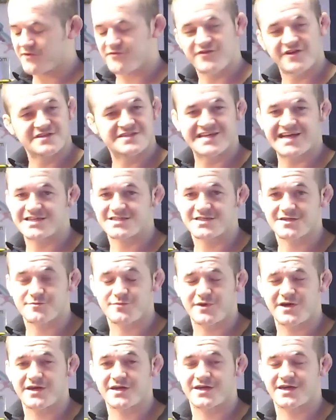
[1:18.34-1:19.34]

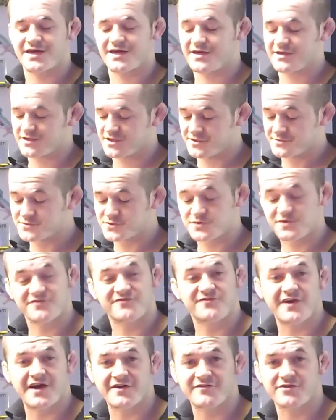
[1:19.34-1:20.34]
Fantastic bit of kit. Comes with
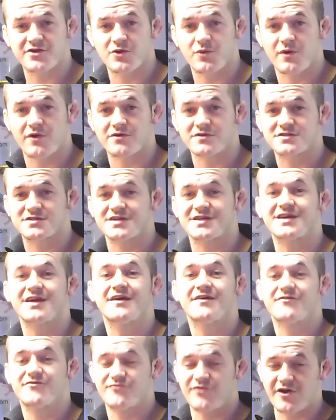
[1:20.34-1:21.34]
a 5-year warranty.
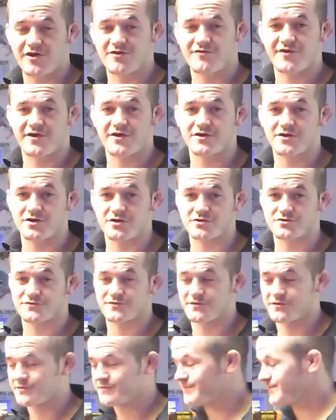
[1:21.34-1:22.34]
Very, very
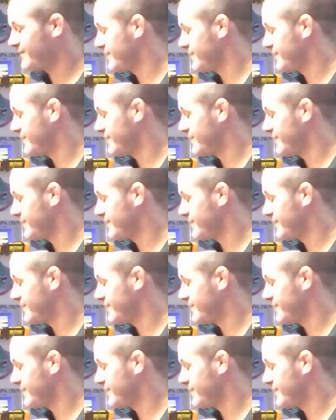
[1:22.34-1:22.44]
useful.